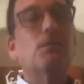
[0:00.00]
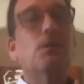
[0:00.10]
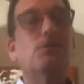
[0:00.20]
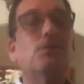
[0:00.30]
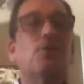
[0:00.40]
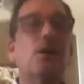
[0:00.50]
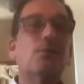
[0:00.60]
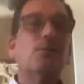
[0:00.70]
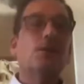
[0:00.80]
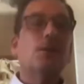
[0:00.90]
But I still
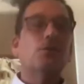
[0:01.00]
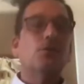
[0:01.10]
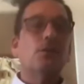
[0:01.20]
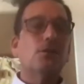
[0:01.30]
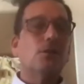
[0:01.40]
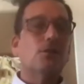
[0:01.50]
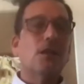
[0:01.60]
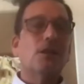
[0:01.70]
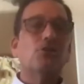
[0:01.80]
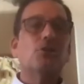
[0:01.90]
recommend that you that you give that
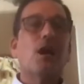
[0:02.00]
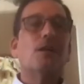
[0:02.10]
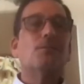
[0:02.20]
a shot.